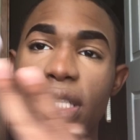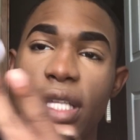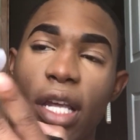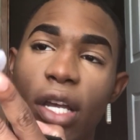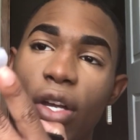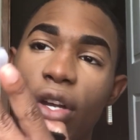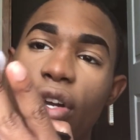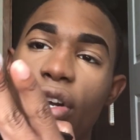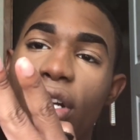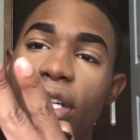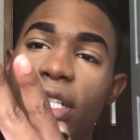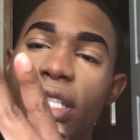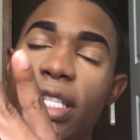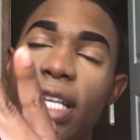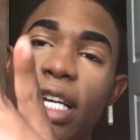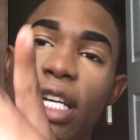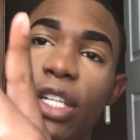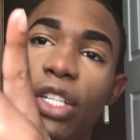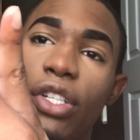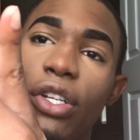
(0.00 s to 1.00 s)
It's like
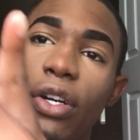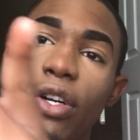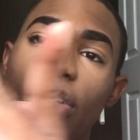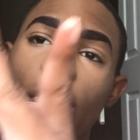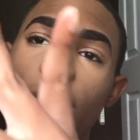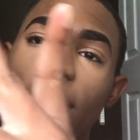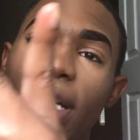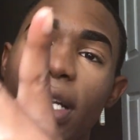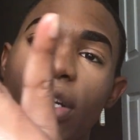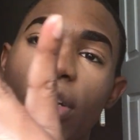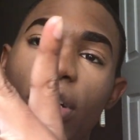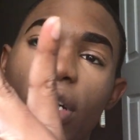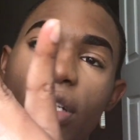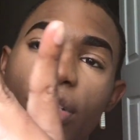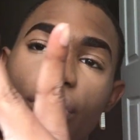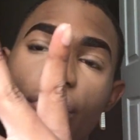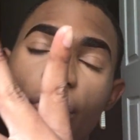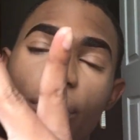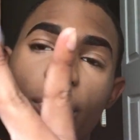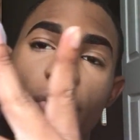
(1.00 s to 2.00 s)
a dome kind of
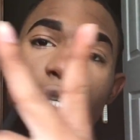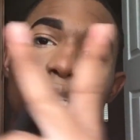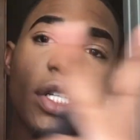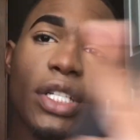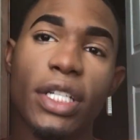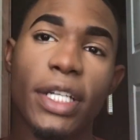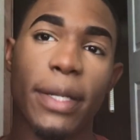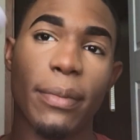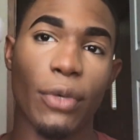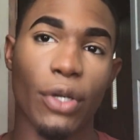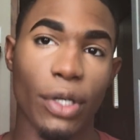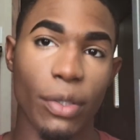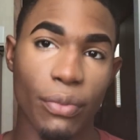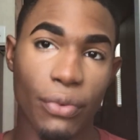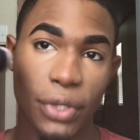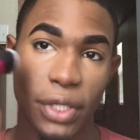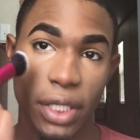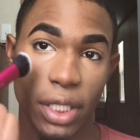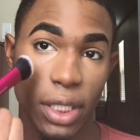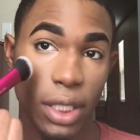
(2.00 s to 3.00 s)
contour brush, and I'm gonna
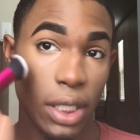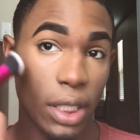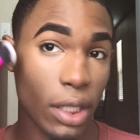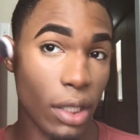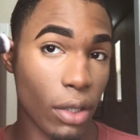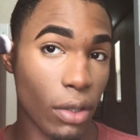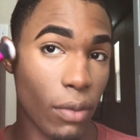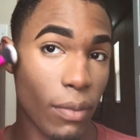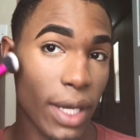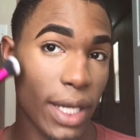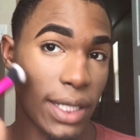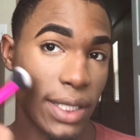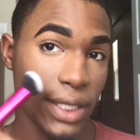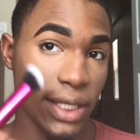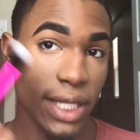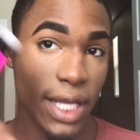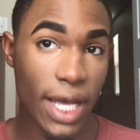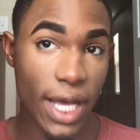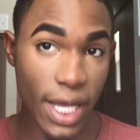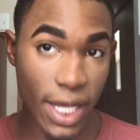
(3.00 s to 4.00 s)
bring it in on my
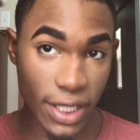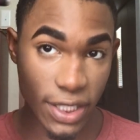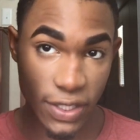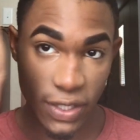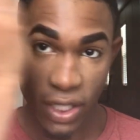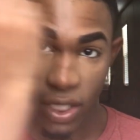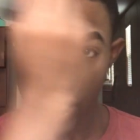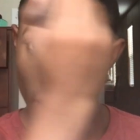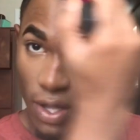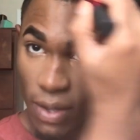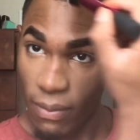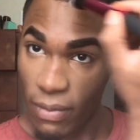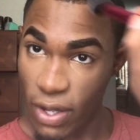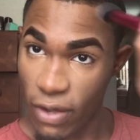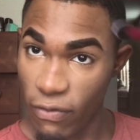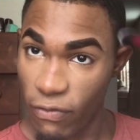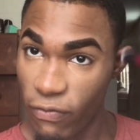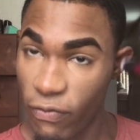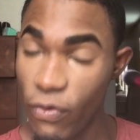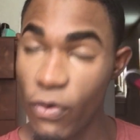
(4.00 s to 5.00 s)
sides,
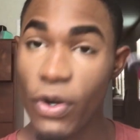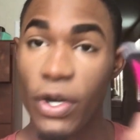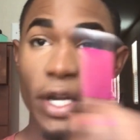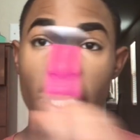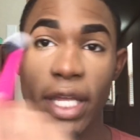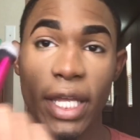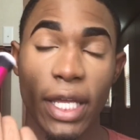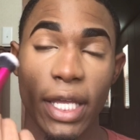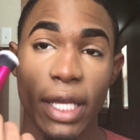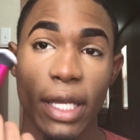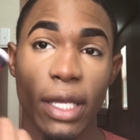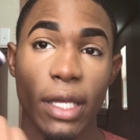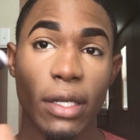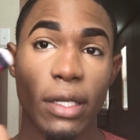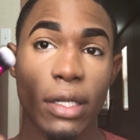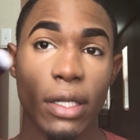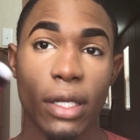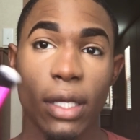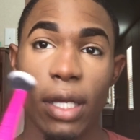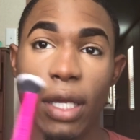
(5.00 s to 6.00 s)
my forehead,
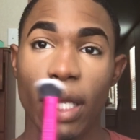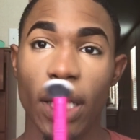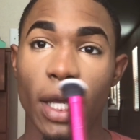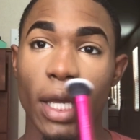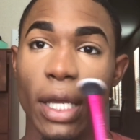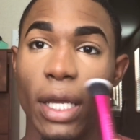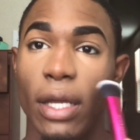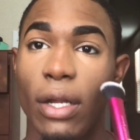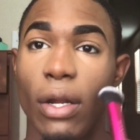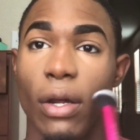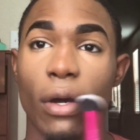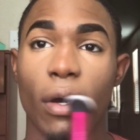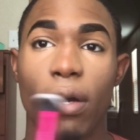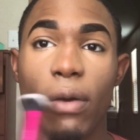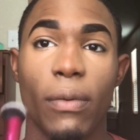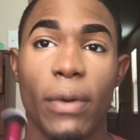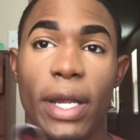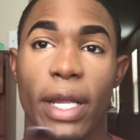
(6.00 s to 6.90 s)
and all